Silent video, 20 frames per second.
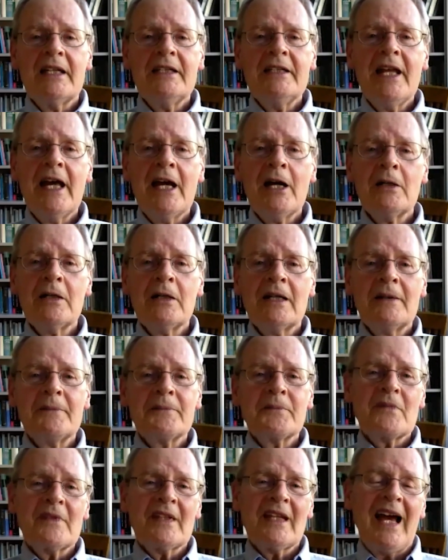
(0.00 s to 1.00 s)
Now,
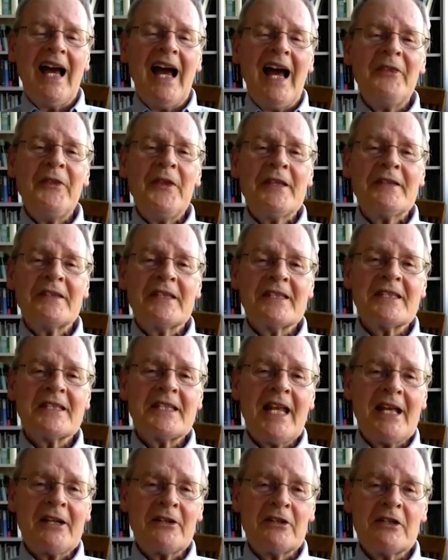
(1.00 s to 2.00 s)
I think the
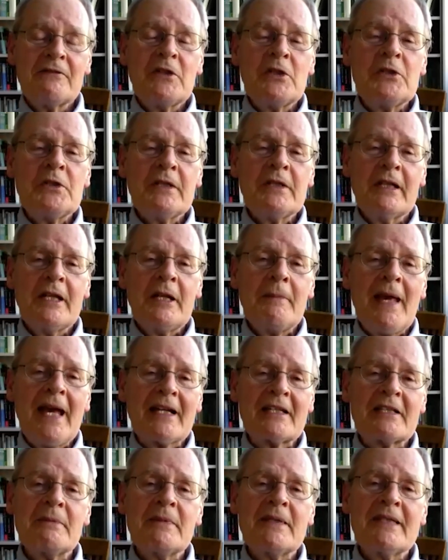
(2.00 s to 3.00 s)
standard of utility
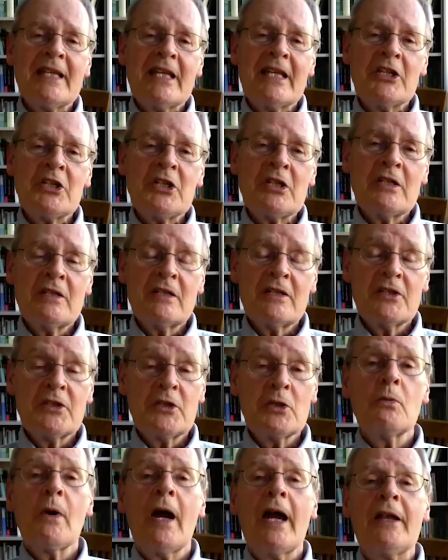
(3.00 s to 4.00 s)
maximization is
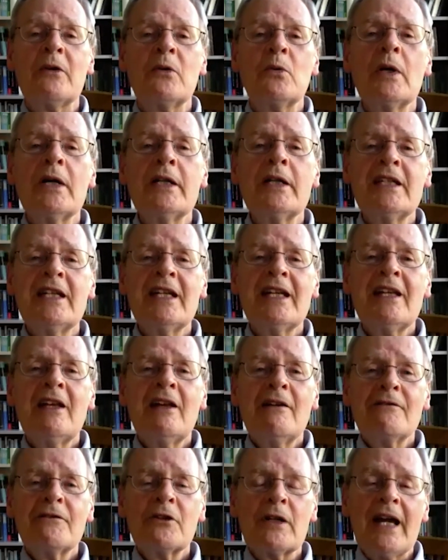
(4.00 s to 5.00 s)
the right one
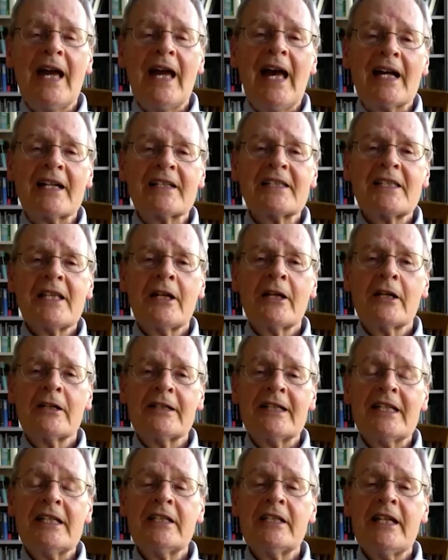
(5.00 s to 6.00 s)
for acts that are
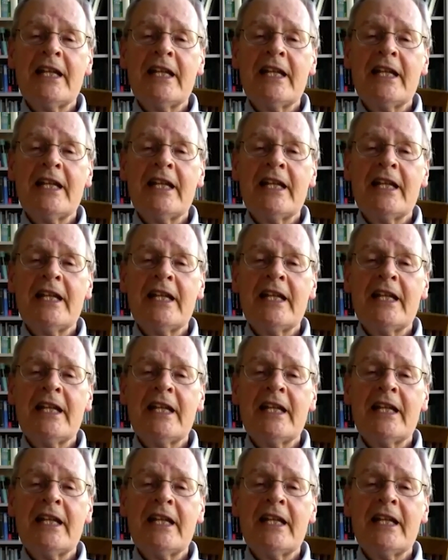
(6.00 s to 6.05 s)
in an